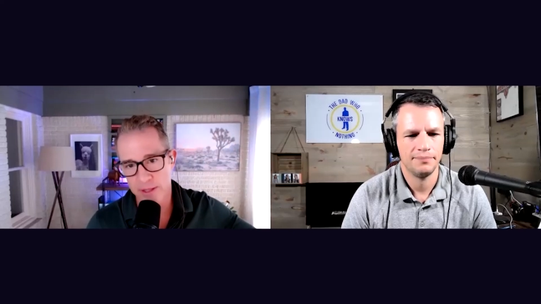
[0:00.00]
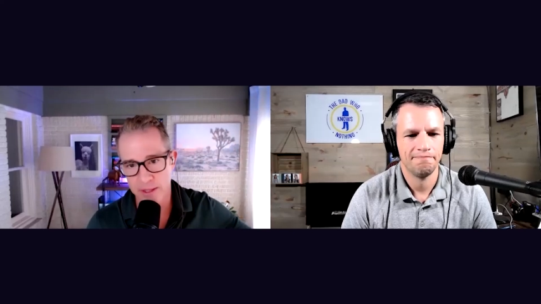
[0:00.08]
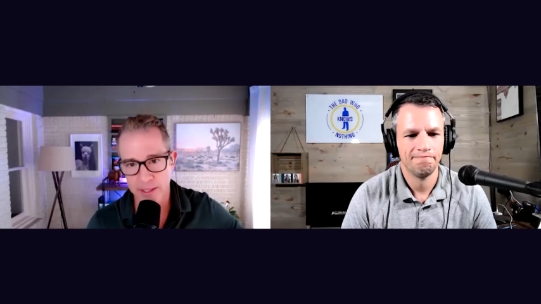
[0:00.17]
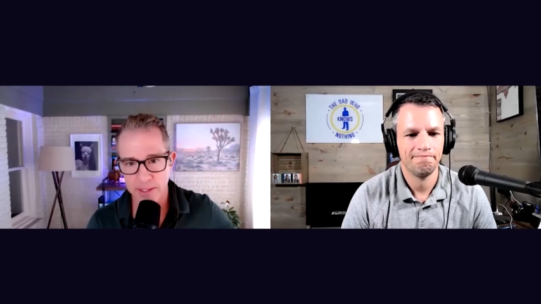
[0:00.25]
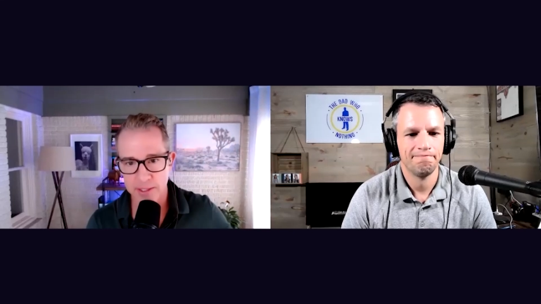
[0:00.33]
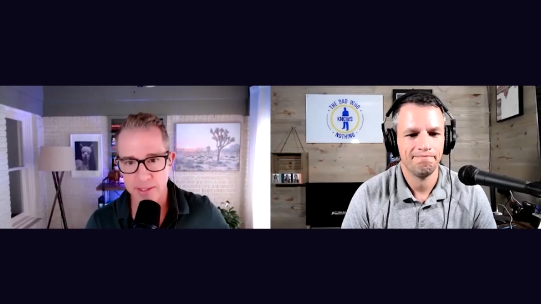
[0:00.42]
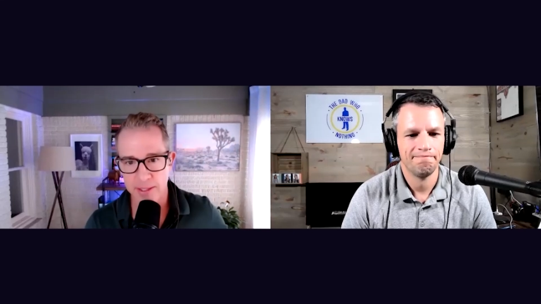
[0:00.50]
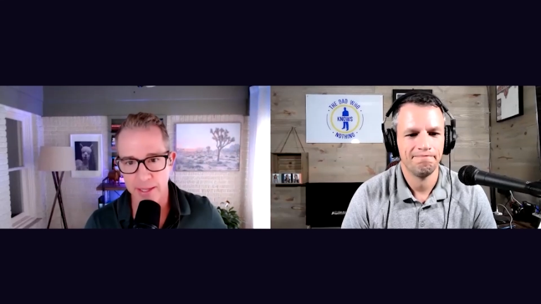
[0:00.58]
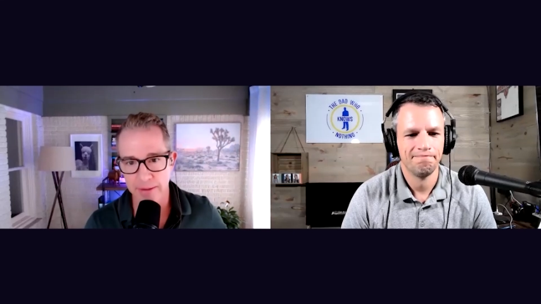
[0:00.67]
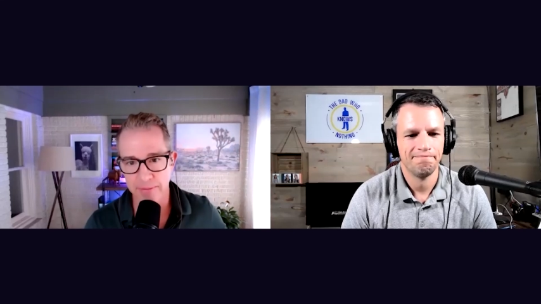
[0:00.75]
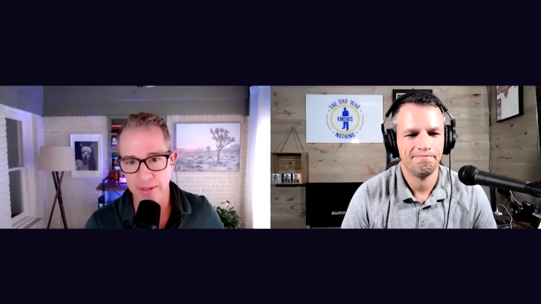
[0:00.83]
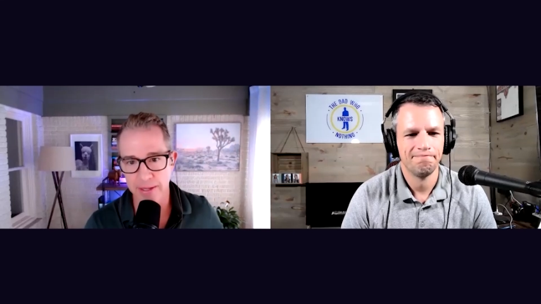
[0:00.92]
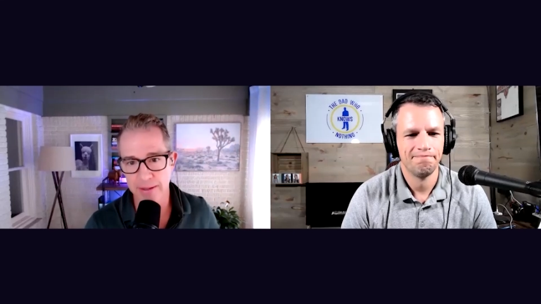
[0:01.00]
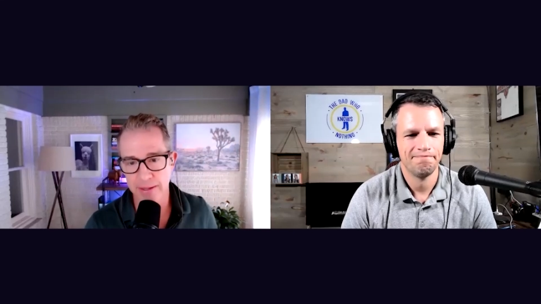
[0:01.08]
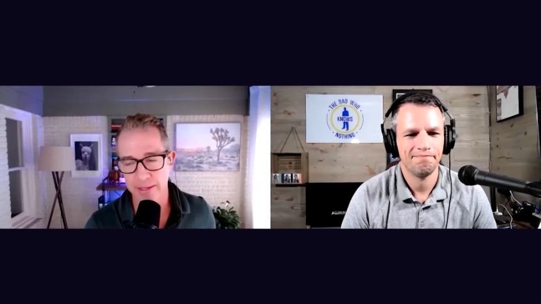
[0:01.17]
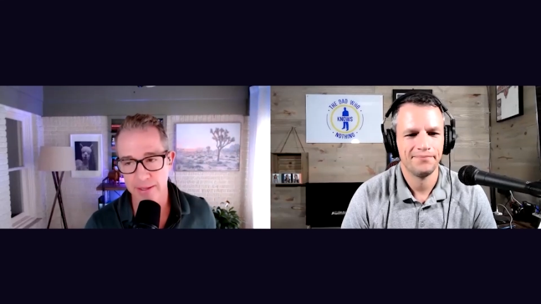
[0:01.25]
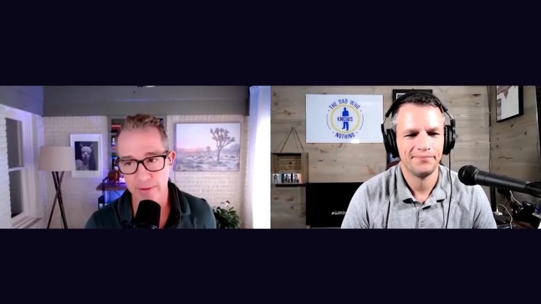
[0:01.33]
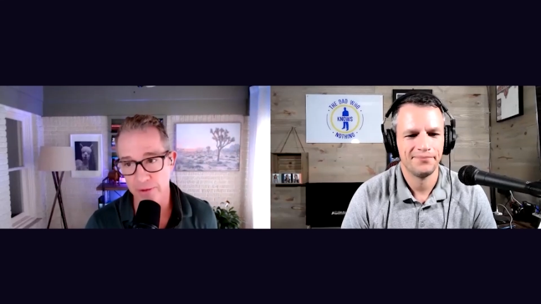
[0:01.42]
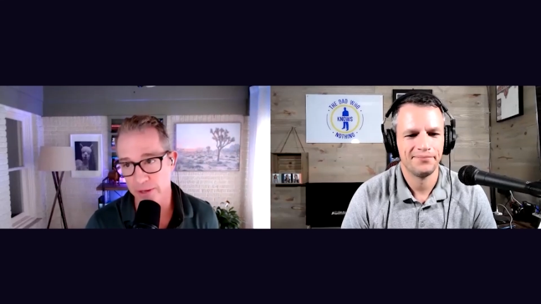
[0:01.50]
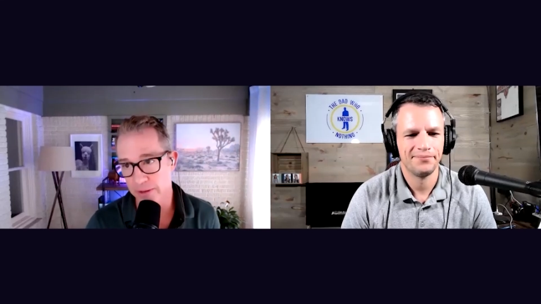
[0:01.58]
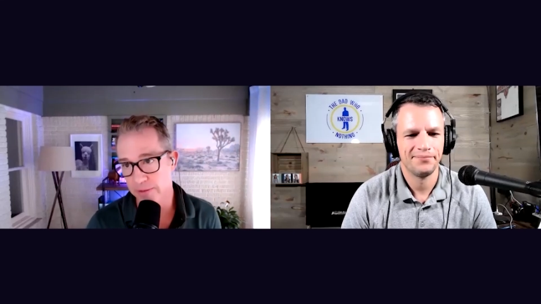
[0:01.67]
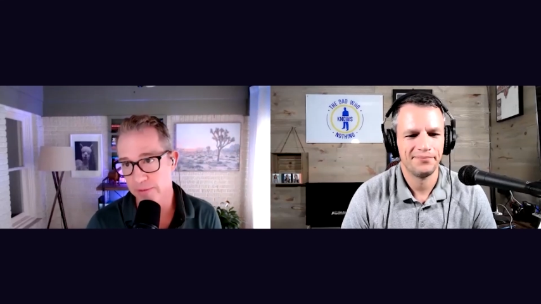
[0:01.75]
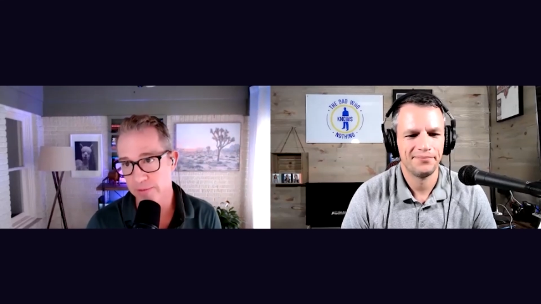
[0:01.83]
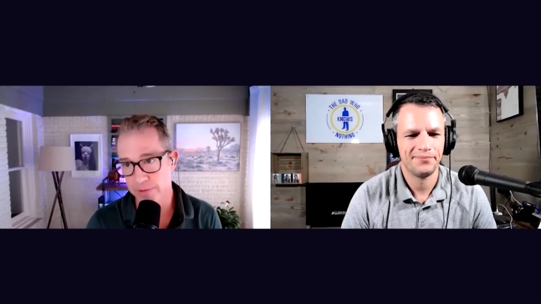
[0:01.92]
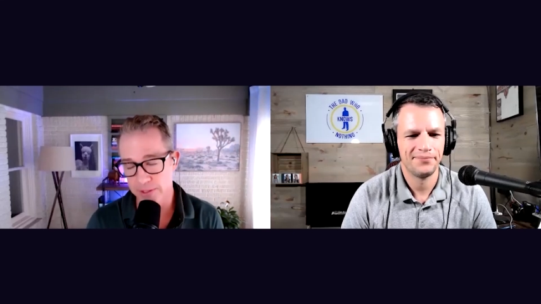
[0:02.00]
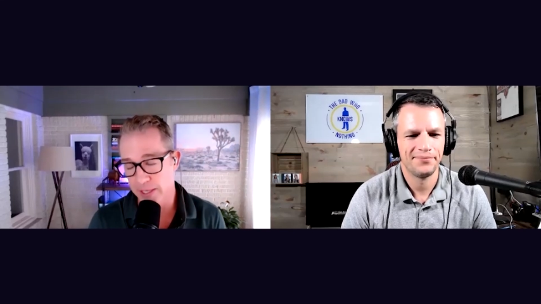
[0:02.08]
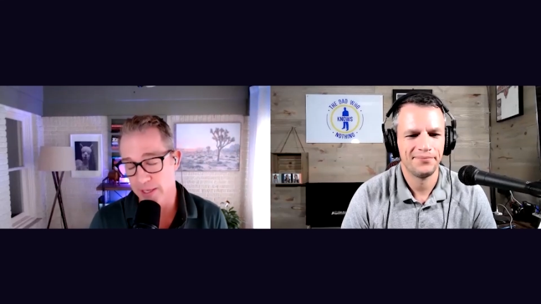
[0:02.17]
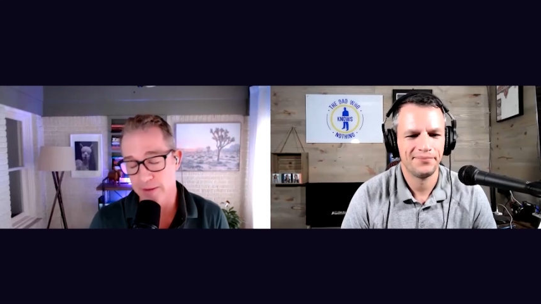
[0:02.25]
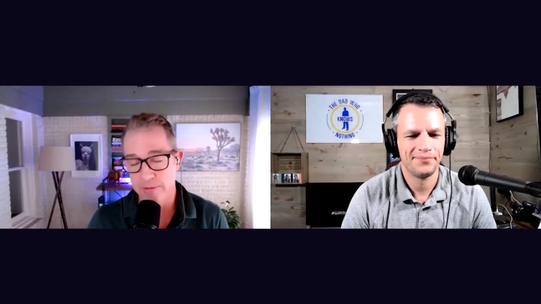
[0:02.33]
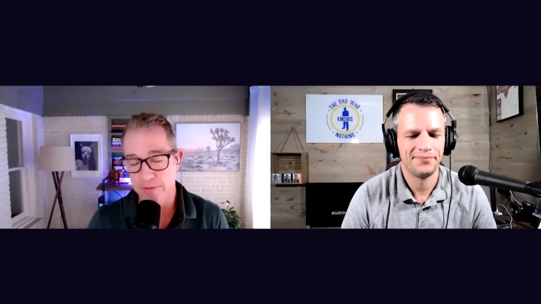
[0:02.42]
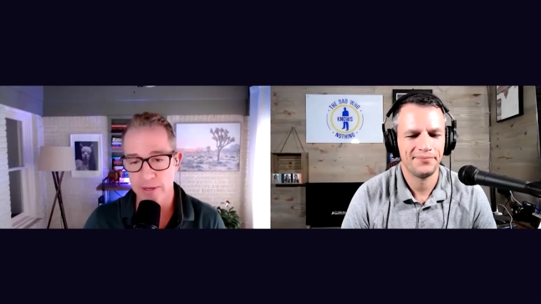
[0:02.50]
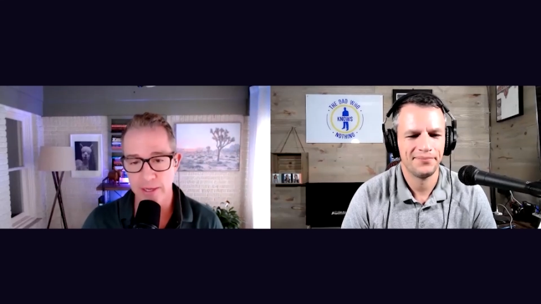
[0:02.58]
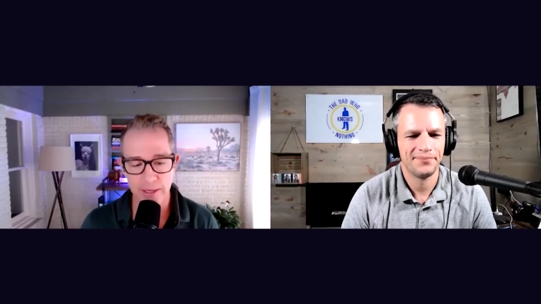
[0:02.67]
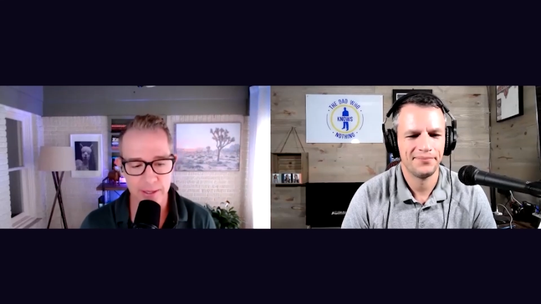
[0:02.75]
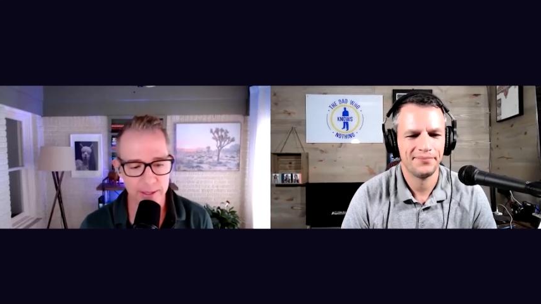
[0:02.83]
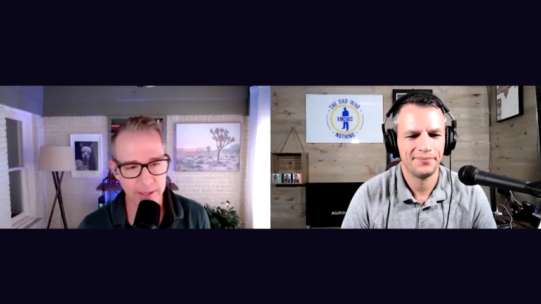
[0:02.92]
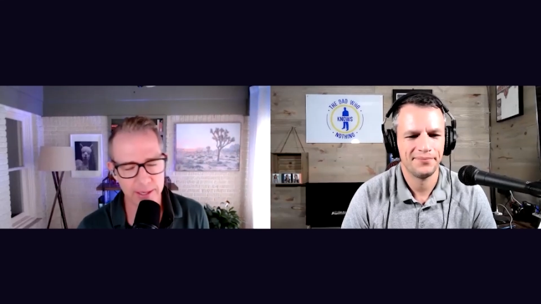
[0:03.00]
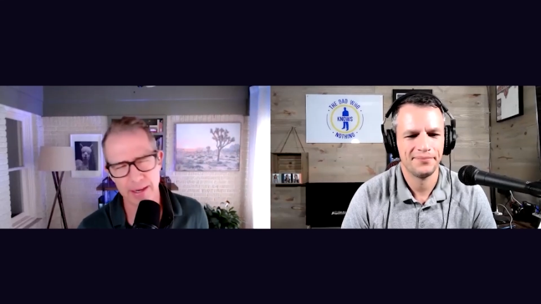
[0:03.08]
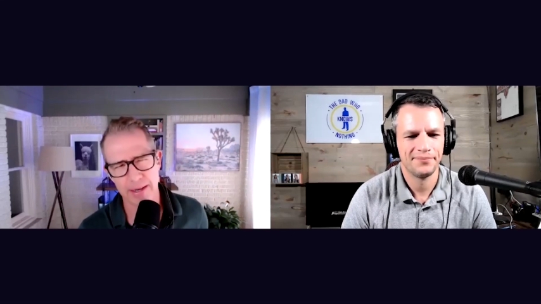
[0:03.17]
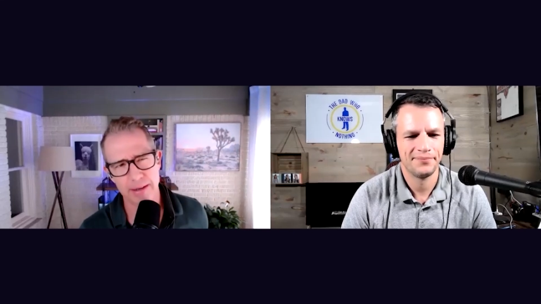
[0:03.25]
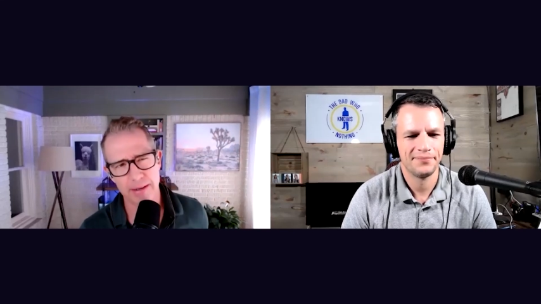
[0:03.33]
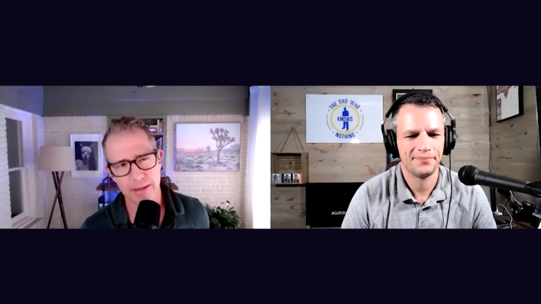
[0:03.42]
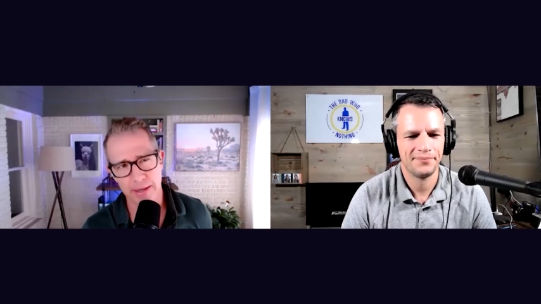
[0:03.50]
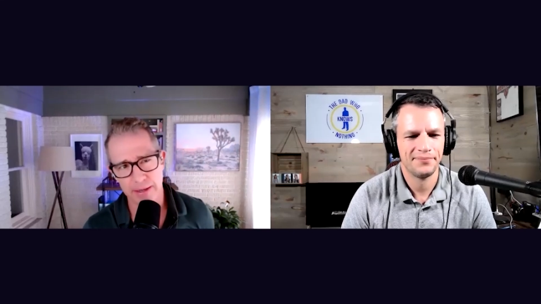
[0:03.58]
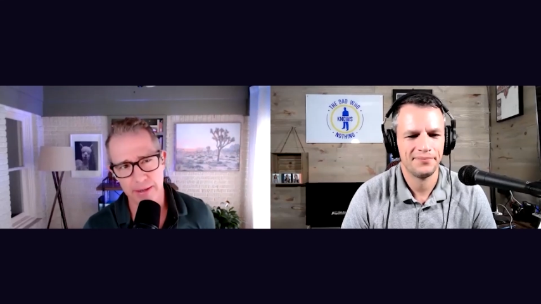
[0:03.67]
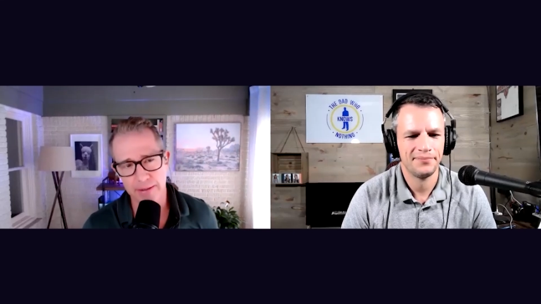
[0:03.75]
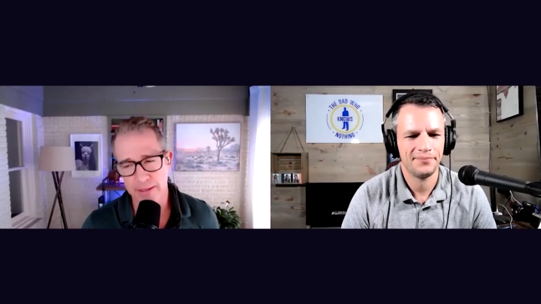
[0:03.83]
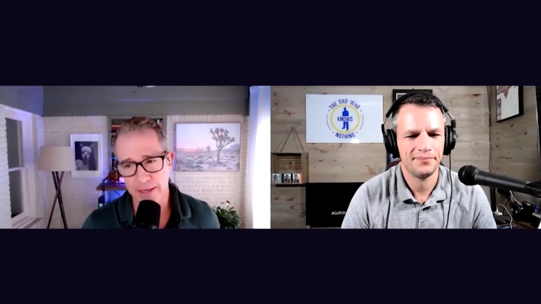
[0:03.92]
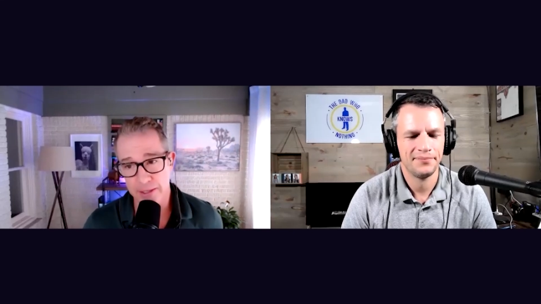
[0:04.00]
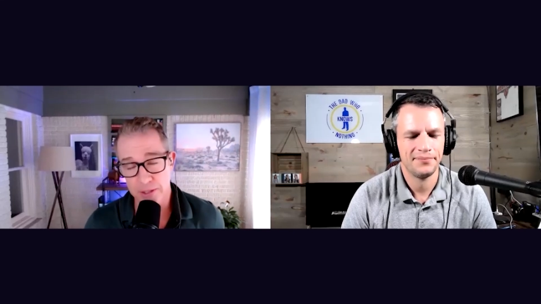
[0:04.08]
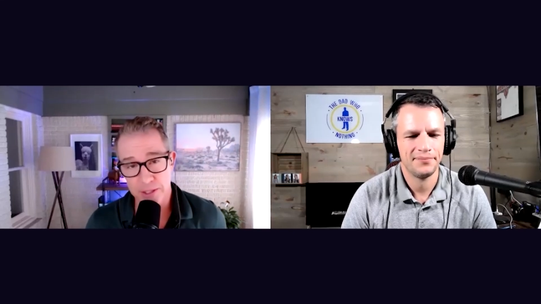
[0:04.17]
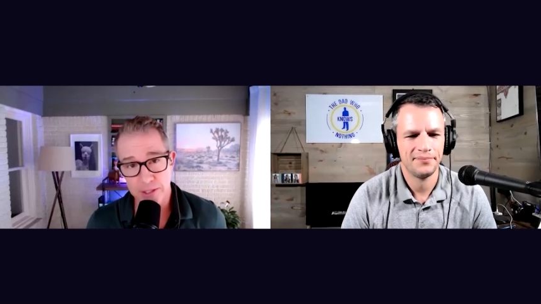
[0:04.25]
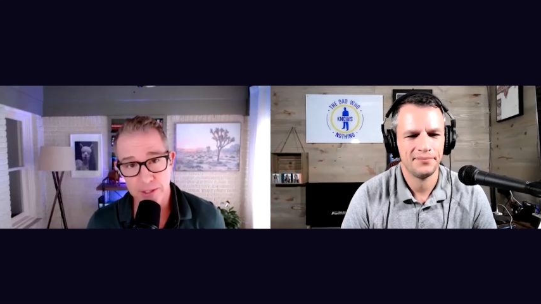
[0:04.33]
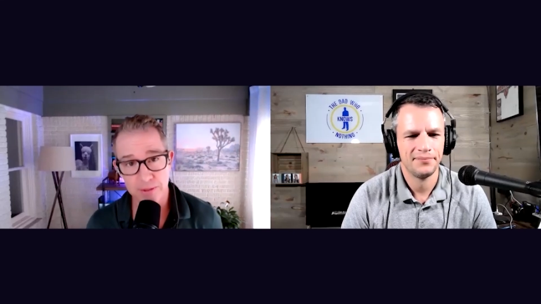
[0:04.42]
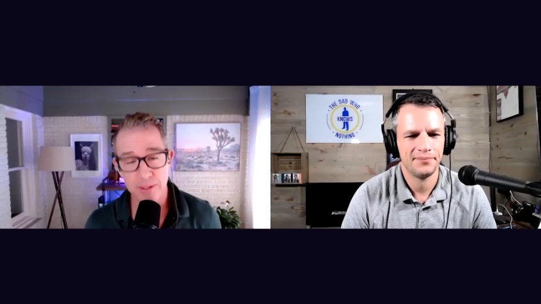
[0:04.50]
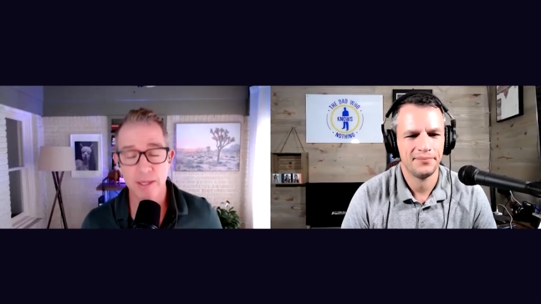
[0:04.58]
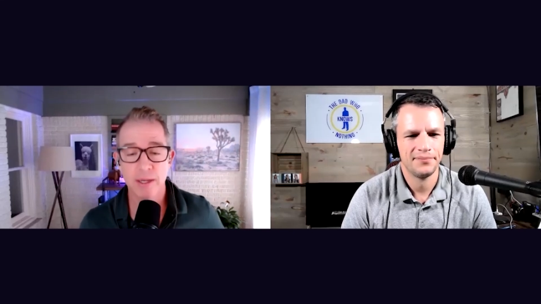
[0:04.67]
Speaker 1: the leader doesn't like me like i definitely don't feel safe right and then like can can can i trust you